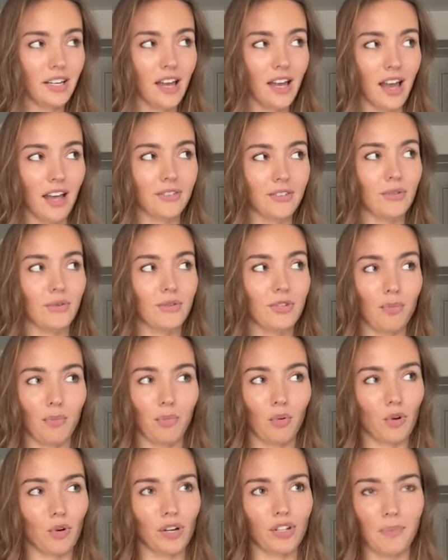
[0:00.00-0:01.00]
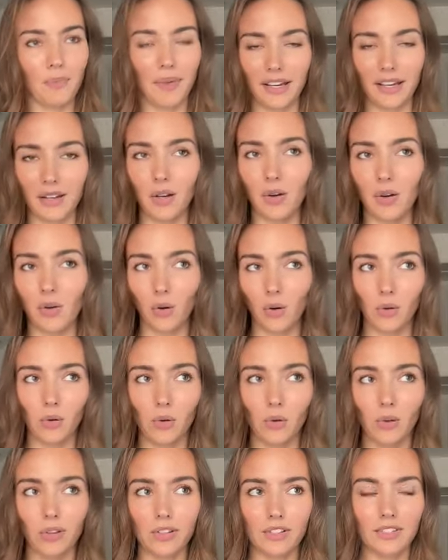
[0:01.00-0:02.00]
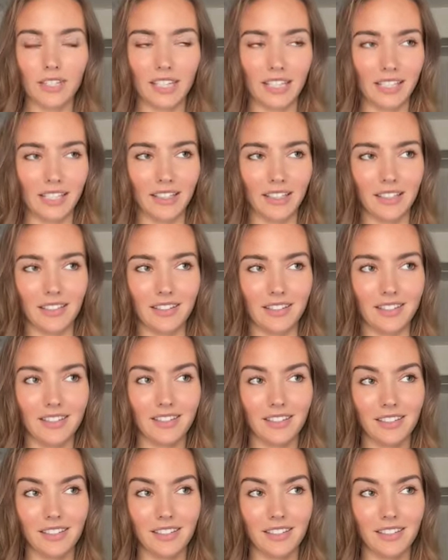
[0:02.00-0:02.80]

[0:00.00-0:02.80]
has to support my goals and